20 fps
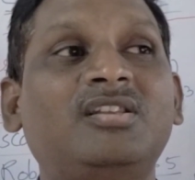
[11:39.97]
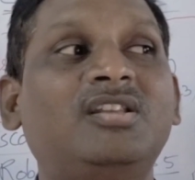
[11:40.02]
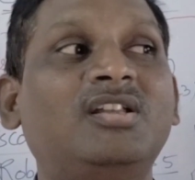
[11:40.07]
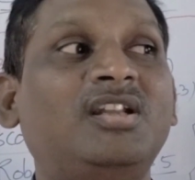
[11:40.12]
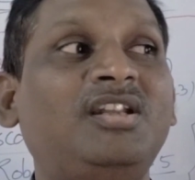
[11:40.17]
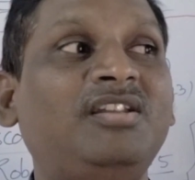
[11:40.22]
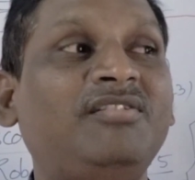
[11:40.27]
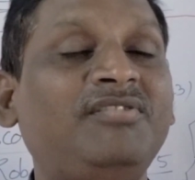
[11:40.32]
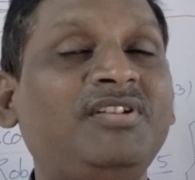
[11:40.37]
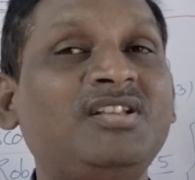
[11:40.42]

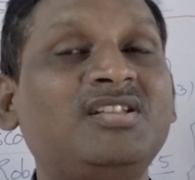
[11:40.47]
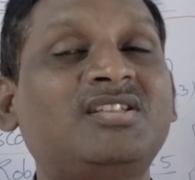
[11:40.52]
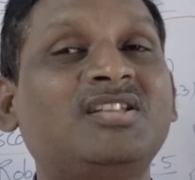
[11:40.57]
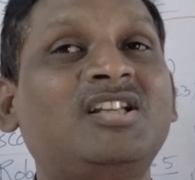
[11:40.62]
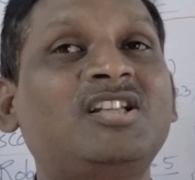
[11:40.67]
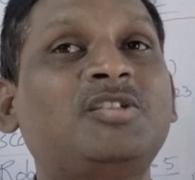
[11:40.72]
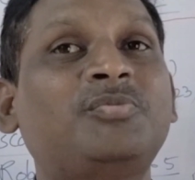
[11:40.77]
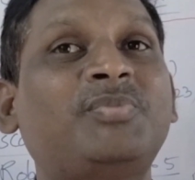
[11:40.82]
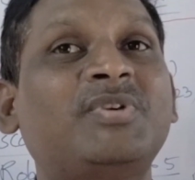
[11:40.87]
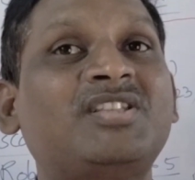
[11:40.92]
But the
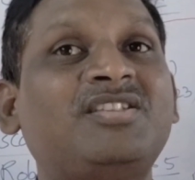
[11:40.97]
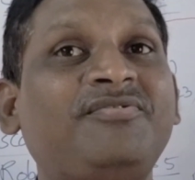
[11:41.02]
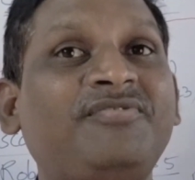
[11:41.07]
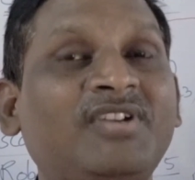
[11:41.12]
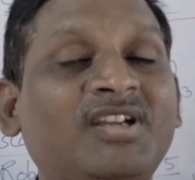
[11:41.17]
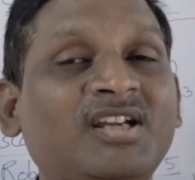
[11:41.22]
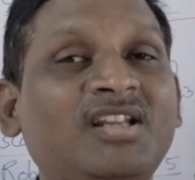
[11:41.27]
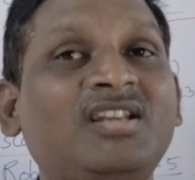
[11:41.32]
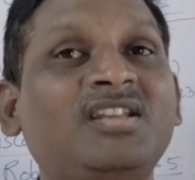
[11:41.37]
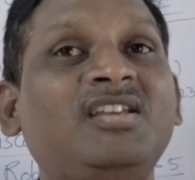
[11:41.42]
living cell
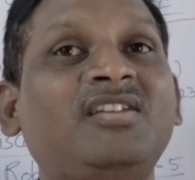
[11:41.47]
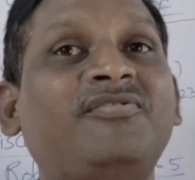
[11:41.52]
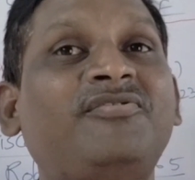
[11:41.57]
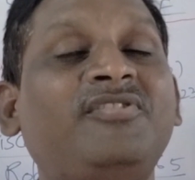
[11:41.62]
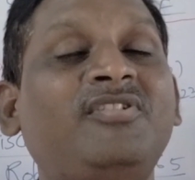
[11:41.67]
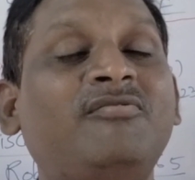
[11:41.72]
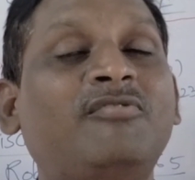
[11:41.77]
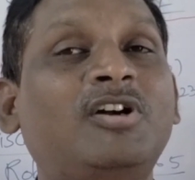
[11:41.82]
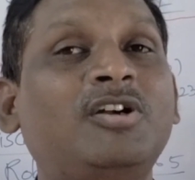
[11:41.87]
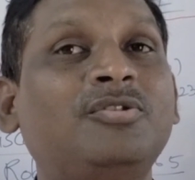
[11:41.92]

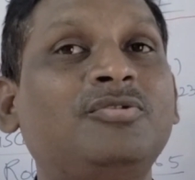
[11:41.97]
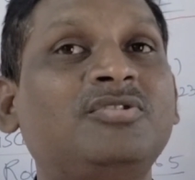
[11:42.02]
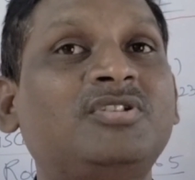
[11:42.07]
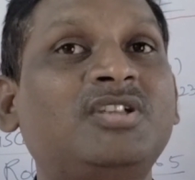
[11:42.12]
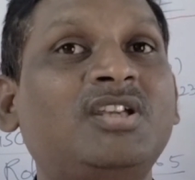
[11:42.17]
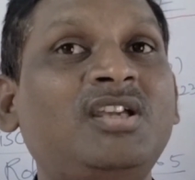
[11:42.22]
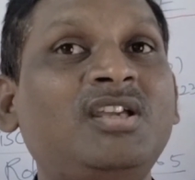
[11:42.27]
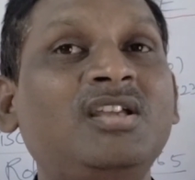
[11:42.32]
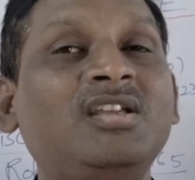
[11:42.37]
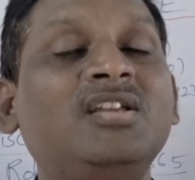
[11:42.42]
specifically, if we
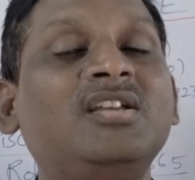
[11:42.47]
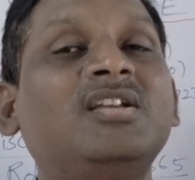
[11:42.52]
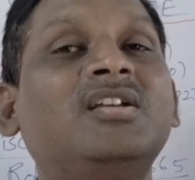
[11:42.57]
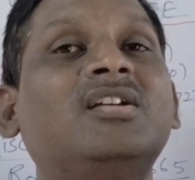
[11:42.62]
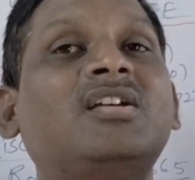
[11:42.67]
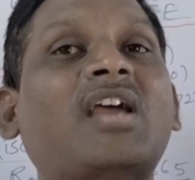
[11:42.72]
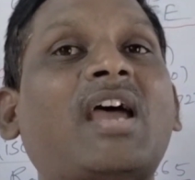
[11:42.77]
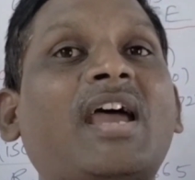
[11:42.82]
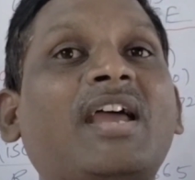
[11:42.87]
want to say,